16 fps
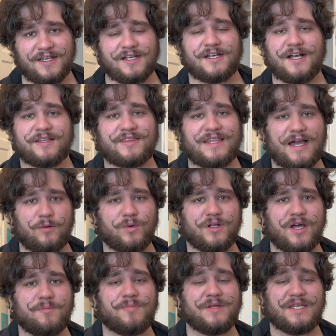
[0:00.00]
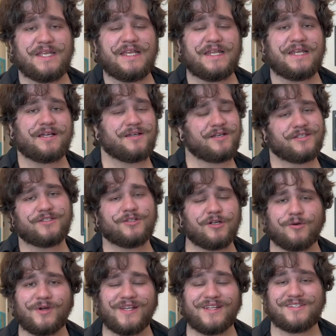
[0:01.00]
Cut that one up and eat it, because you
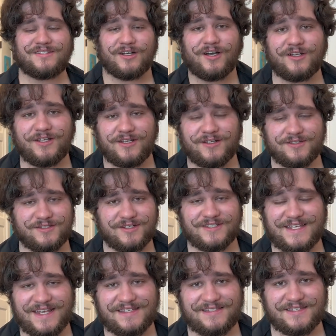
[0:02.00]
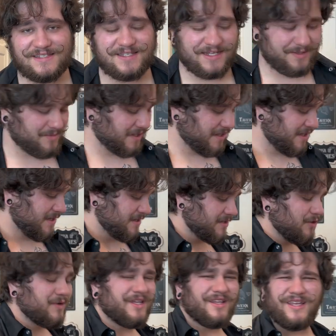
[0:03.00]
know what? It's an onion. It's going to taste the same.
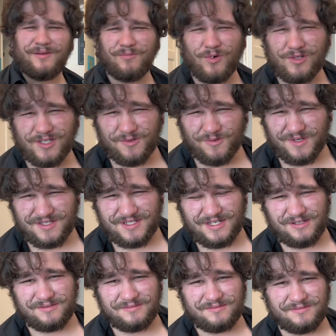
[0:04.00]
Don't get like molded ones though.